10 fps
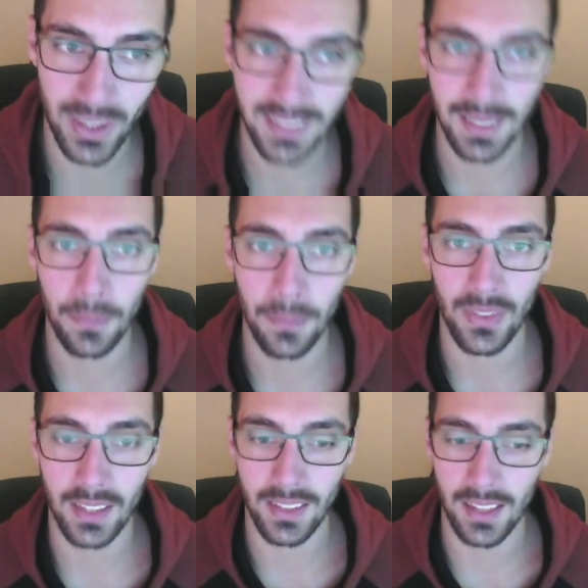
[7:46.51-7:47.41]

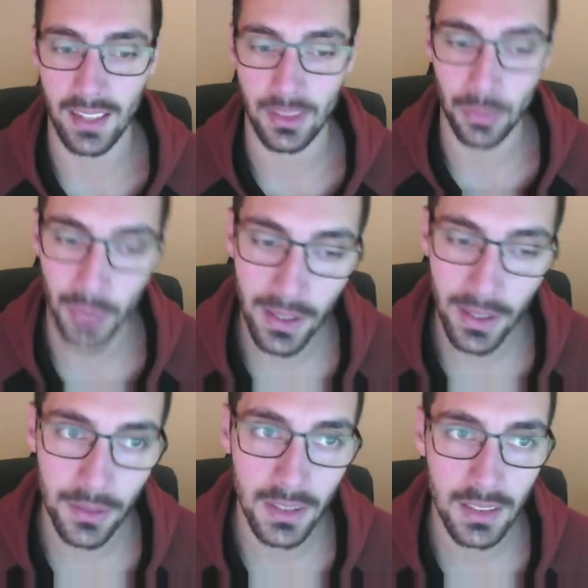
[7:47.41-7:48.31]
something that's
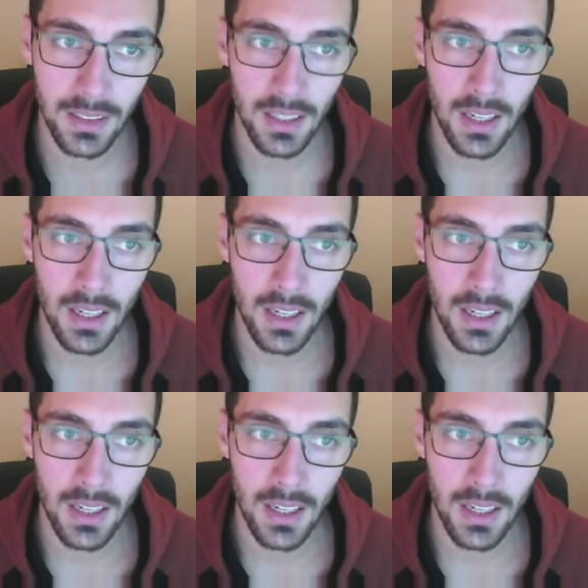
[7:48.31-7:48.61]
relevant,